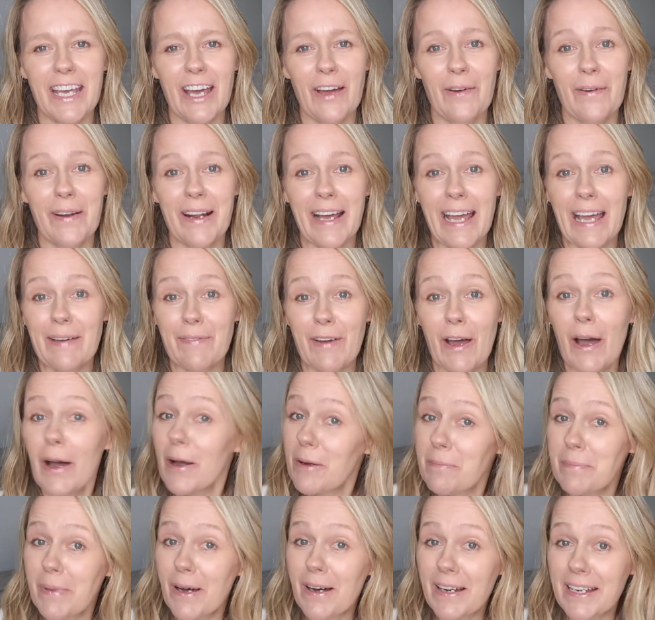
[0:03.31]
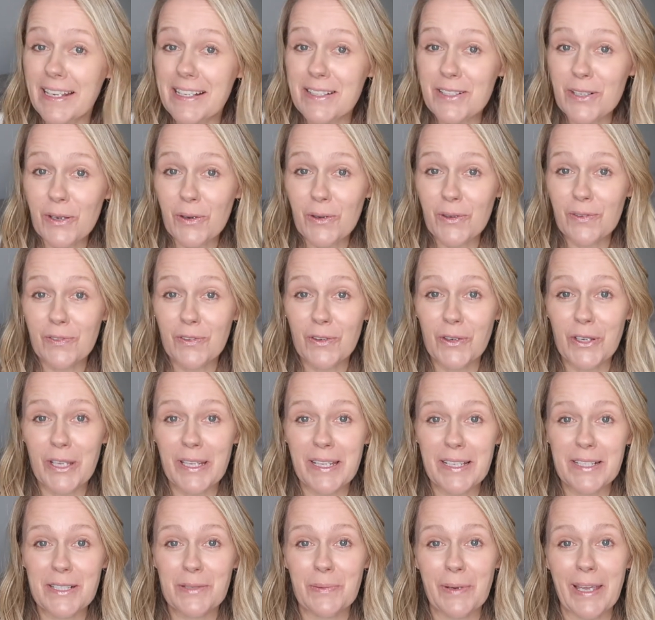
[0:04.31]
and I have a home bargains haul for you
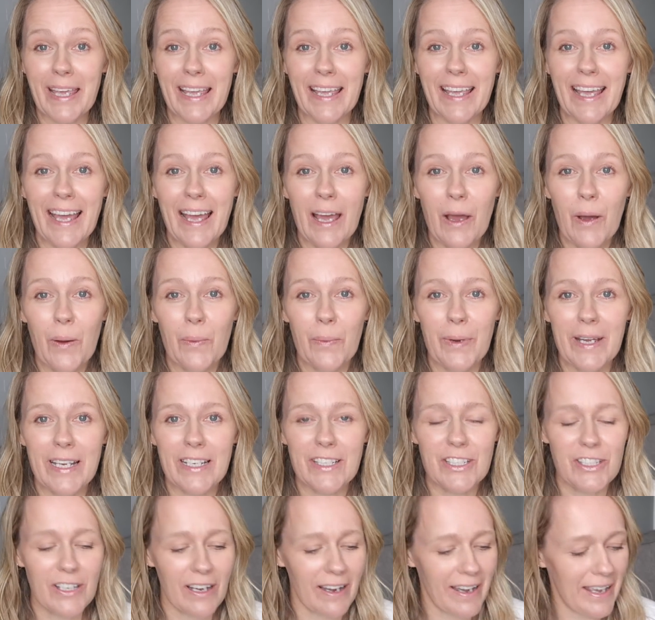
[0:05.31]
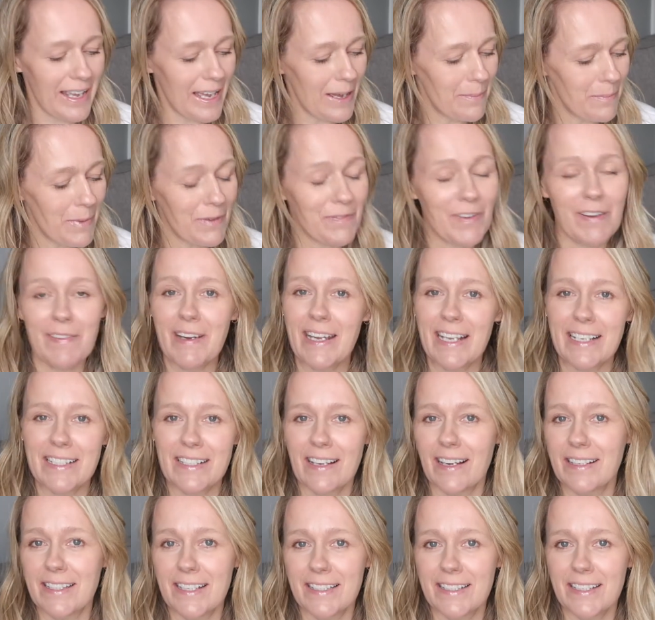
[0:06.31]
this week which I am very
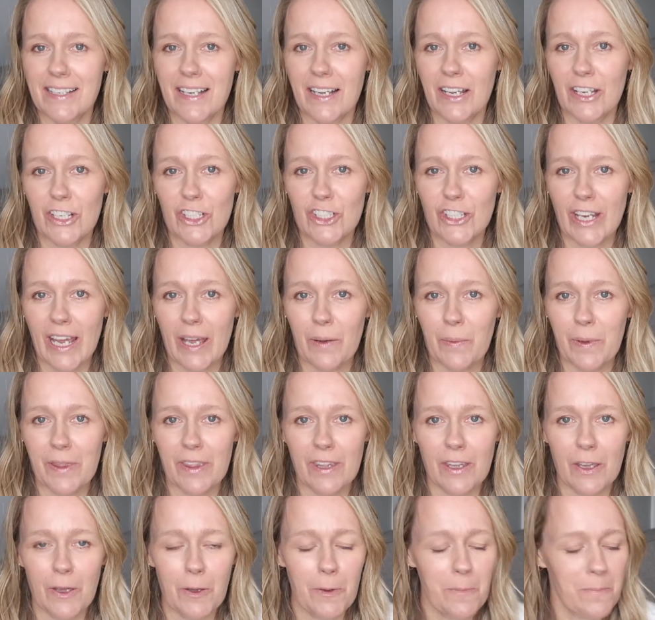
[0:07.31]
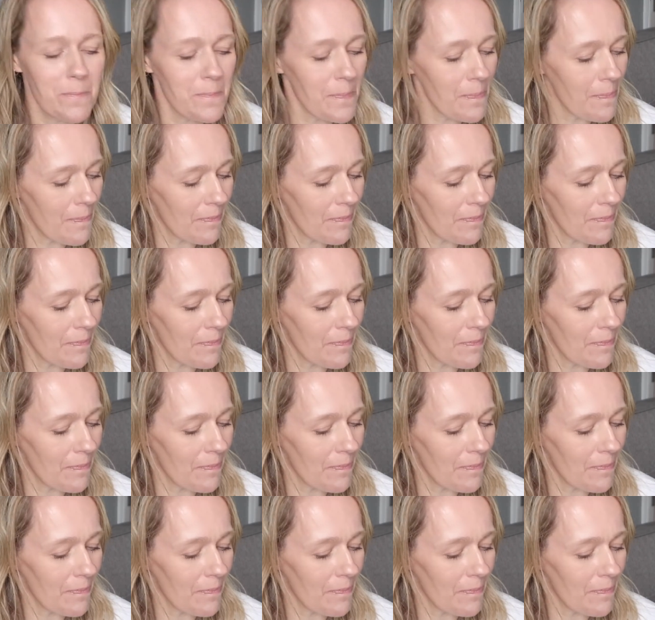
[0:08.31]
excited to share with you.